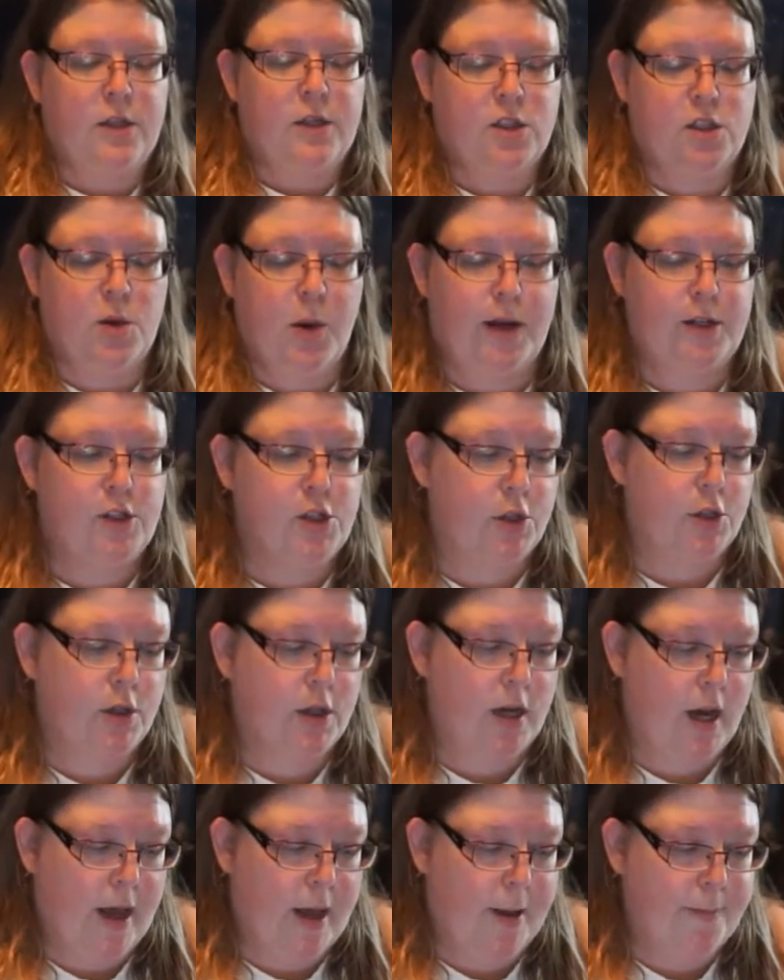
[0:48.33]
So I
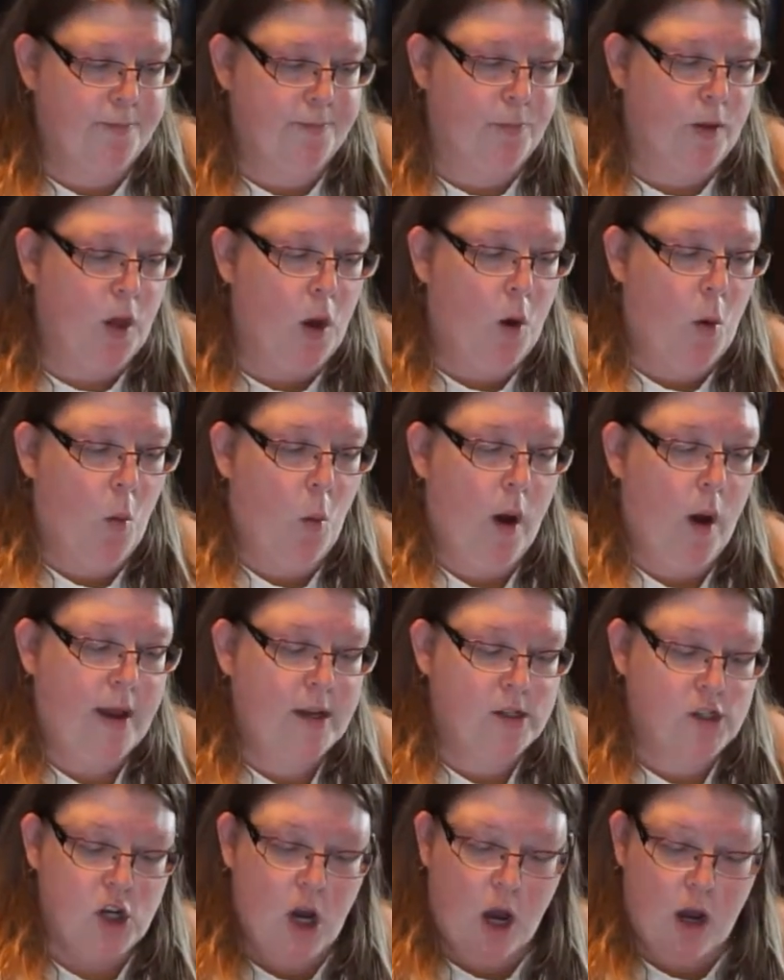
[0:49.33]
took
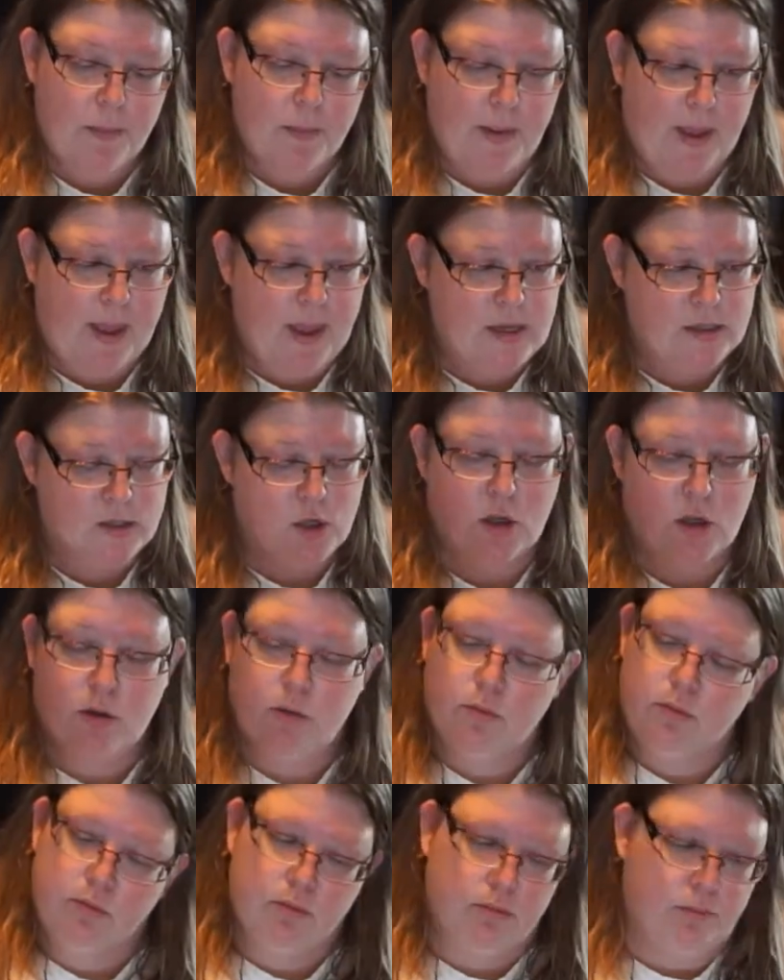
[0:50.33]
white chalk paint or
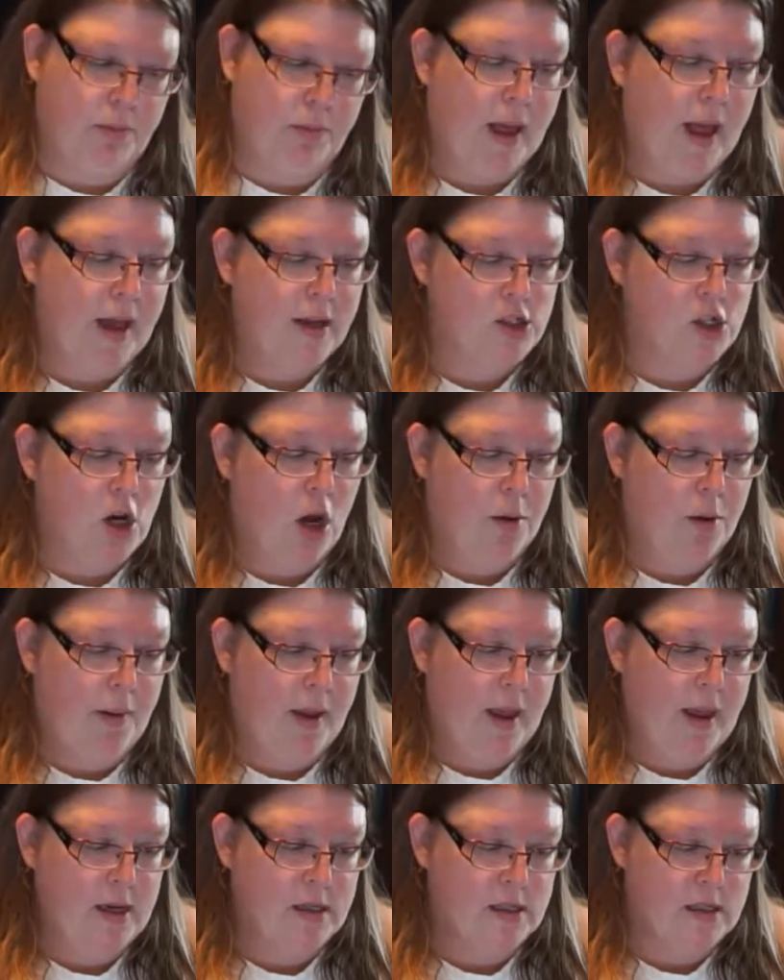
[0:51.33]
black chalk
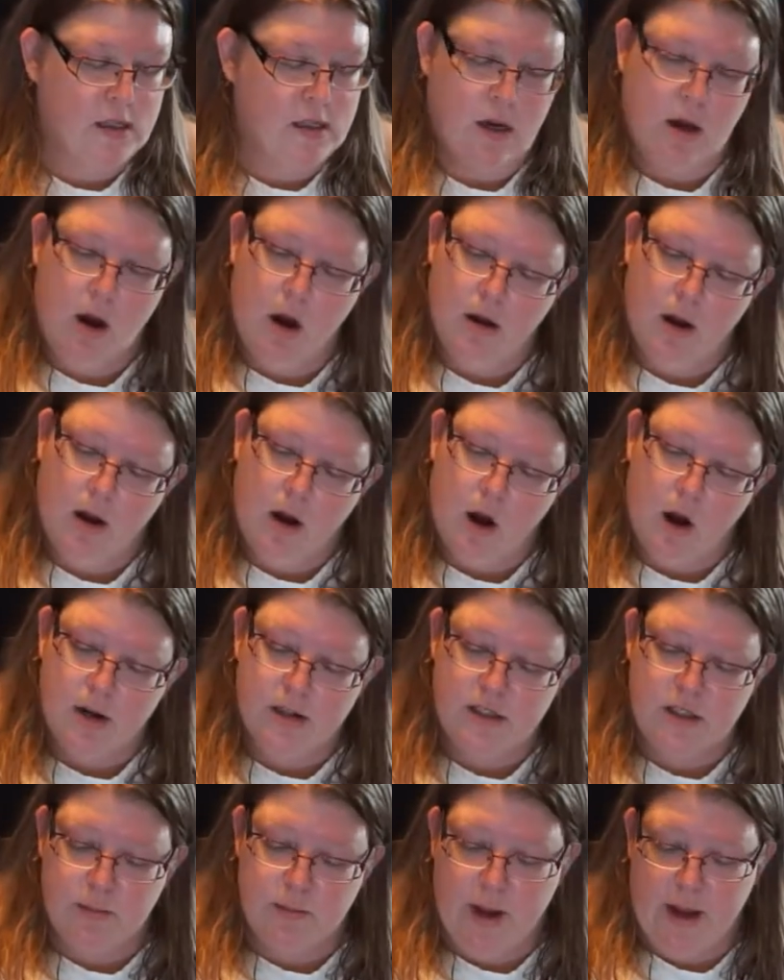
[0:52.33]
paint,
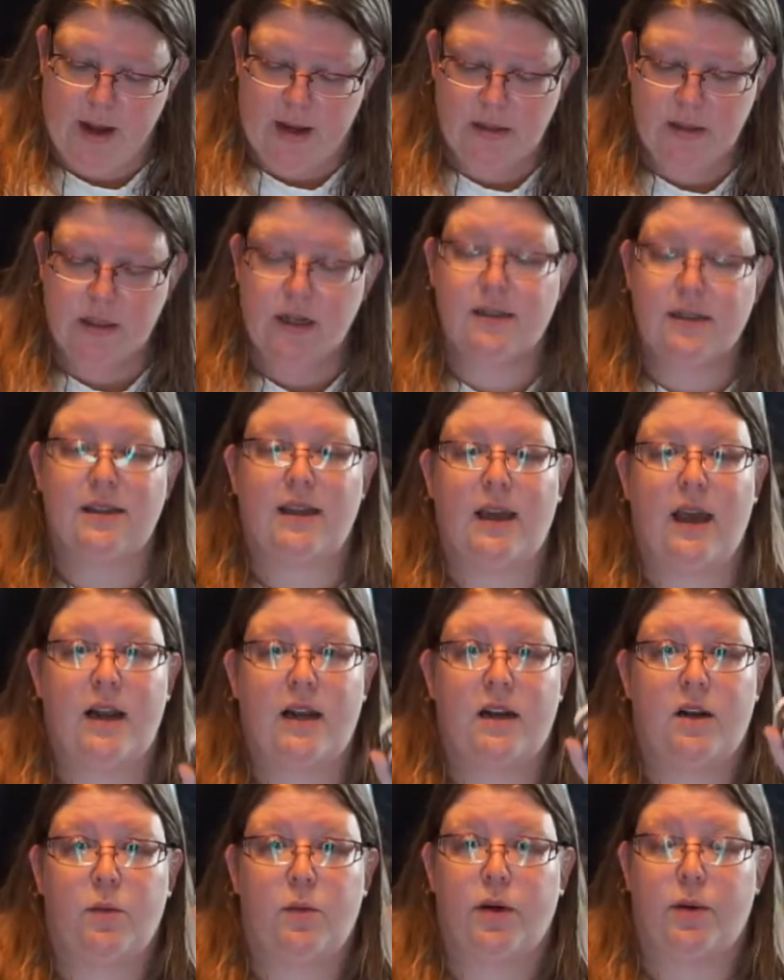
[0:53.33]
artist mine, because in
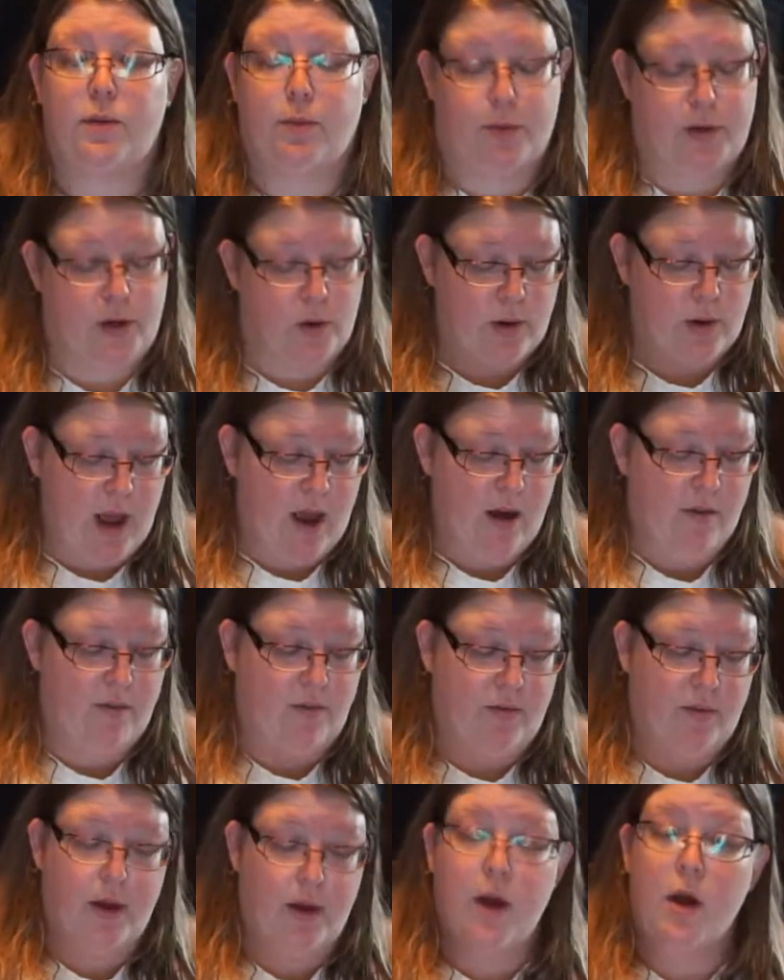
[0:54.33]
Canada we don't have
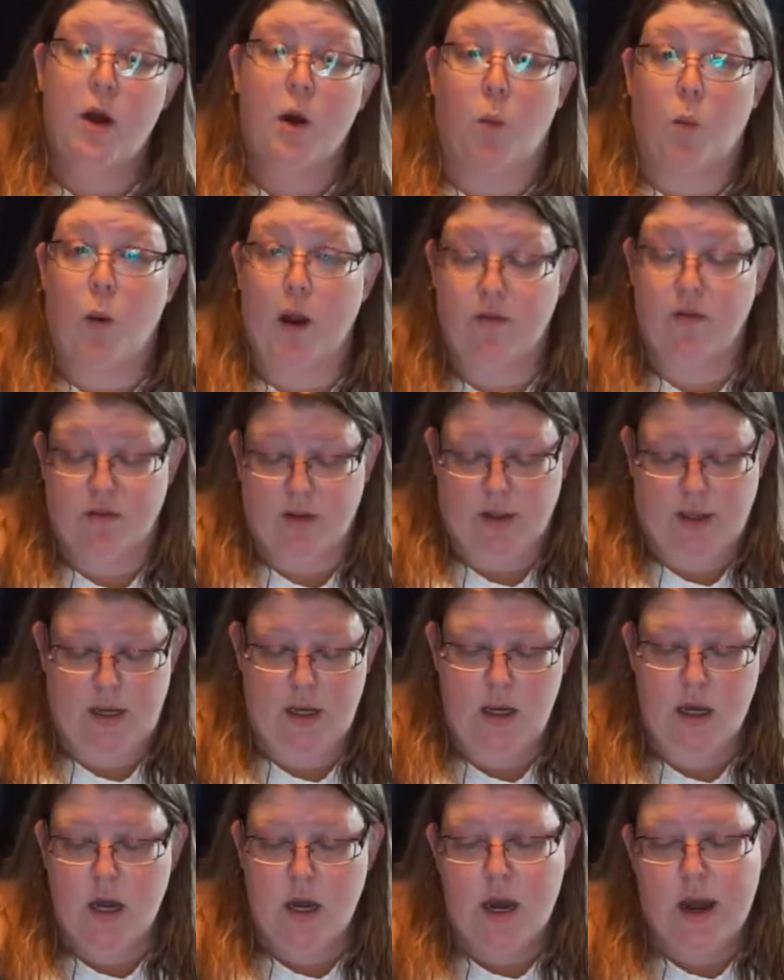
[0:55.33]
Waverly.